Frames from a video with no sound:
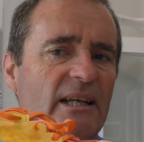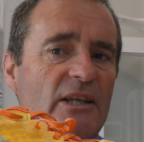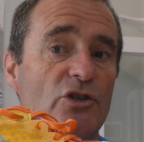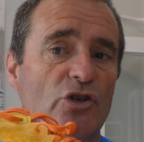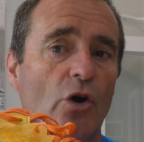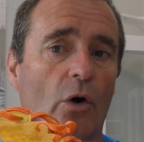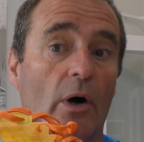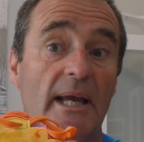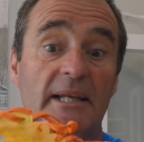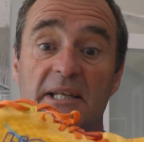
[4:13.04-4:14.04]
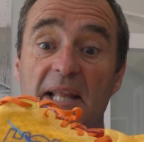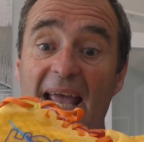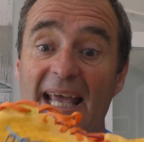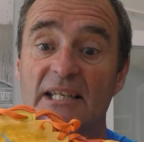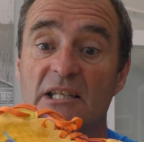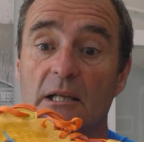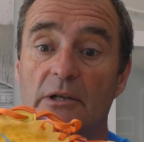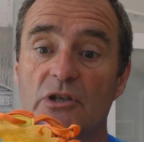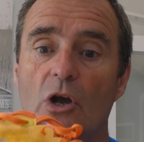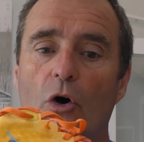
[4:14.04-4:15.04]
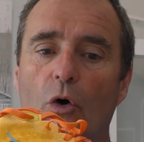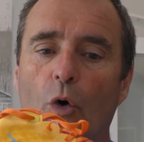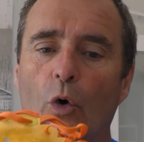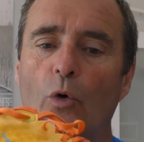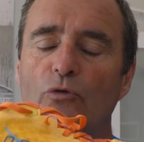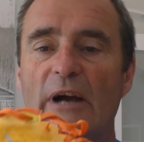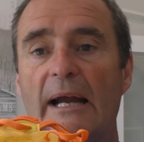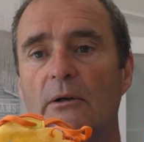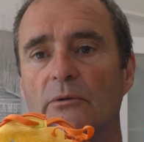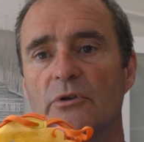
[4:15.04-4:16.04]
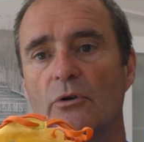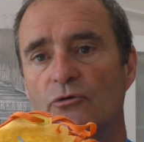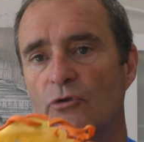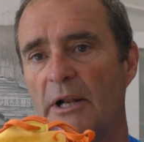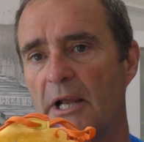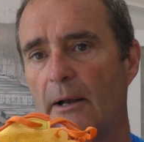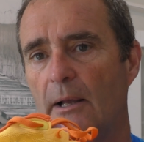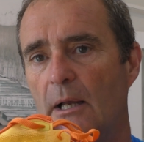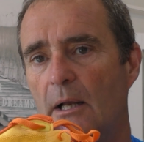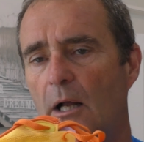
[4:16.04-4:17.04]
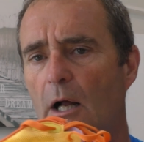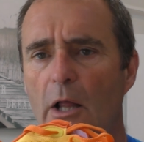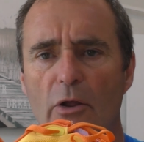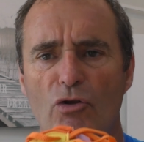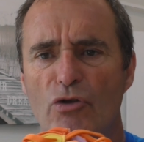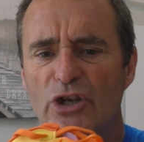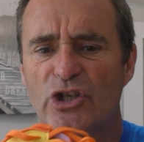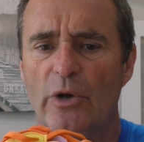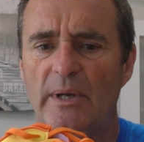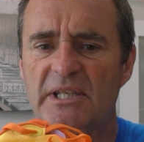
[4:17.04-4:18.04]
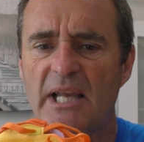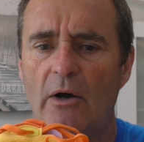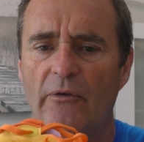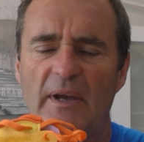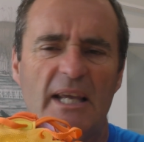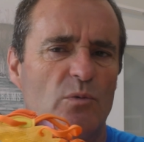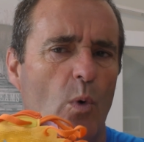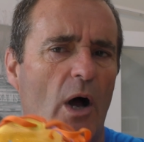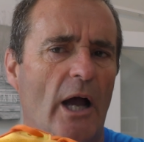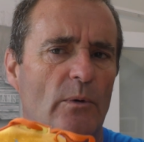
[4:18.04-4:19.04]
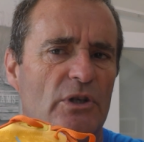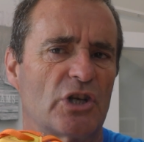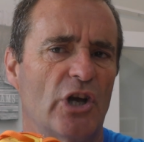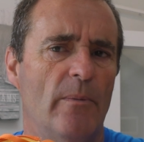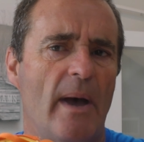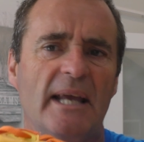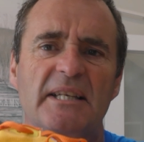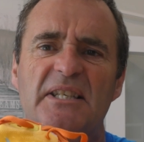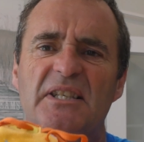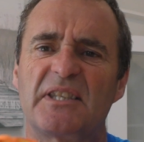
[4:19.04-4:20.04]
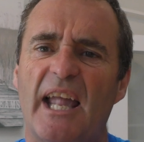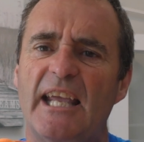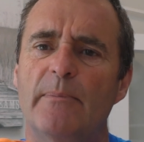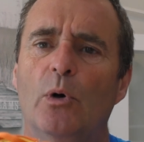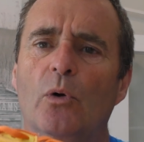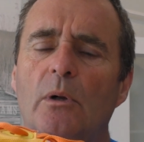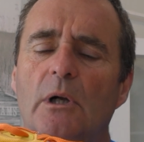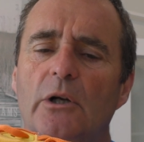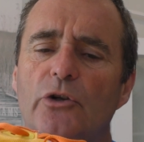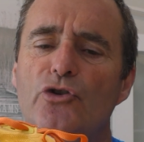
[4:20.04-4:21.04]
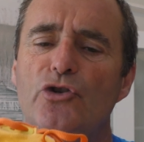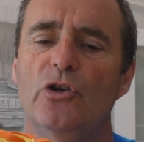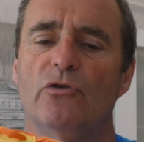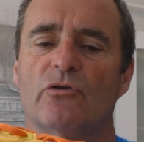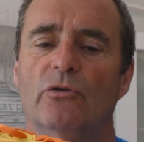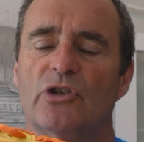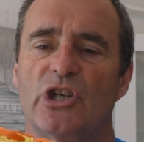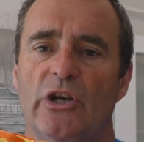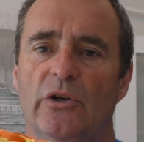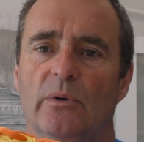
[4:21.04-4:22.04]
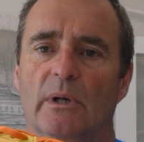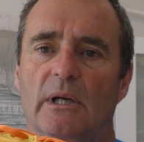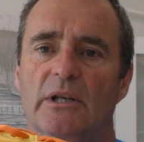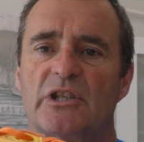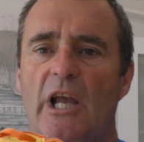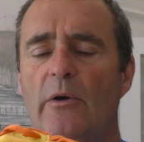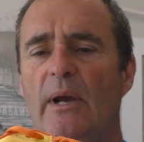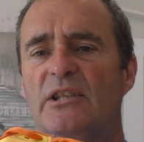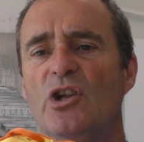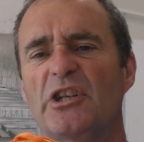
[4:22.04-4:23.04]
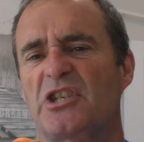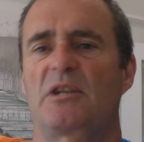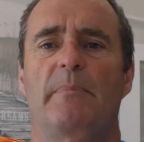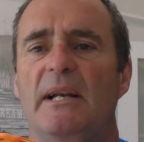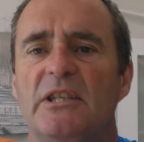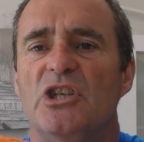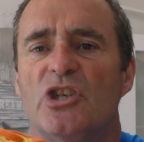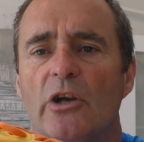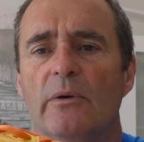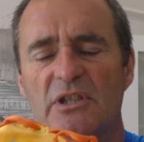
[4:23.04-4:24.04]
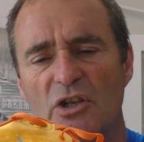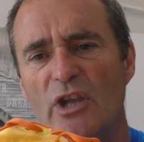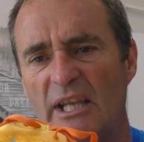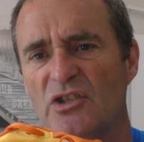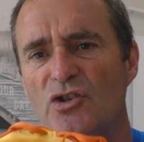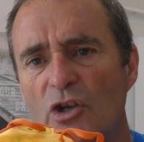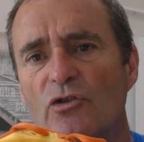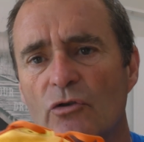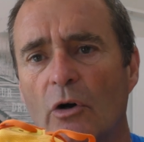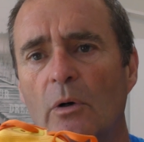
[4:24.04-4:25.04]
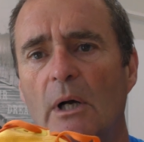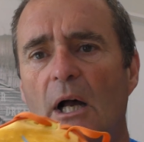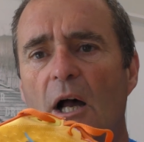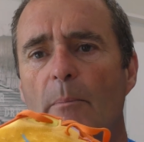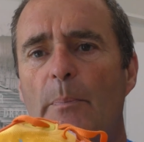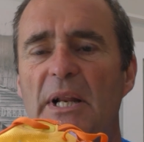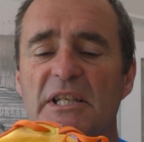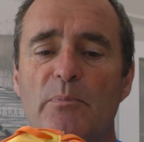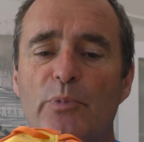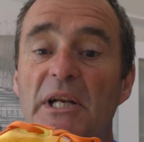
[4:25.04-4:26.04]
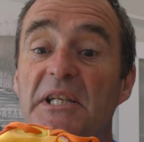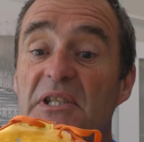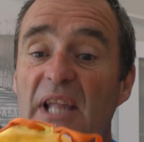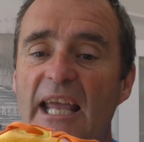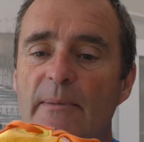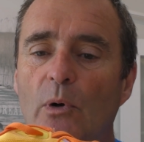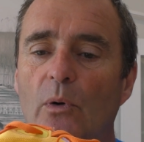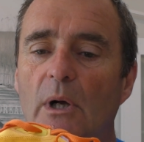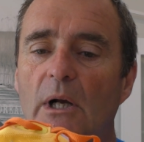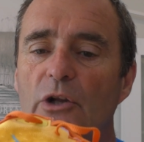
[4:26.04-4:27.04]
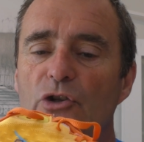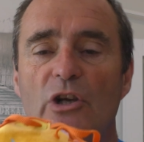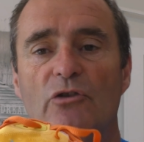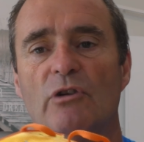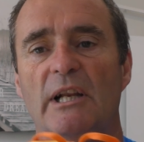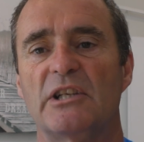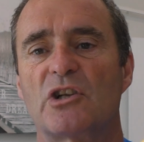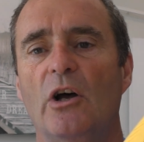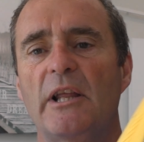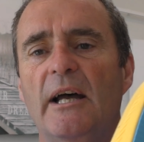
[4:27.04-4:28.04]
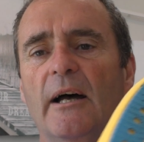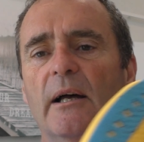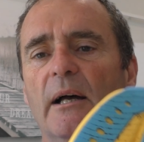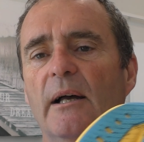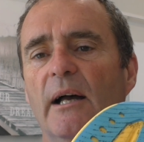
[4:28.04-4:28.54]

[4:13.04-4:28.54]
in short, it's an excellent all-round runner. The shoe itself is what I would term a stable neutral shoe. So it's not a stability shoe, it's neutral, but it's a pretty stable neutral. It's got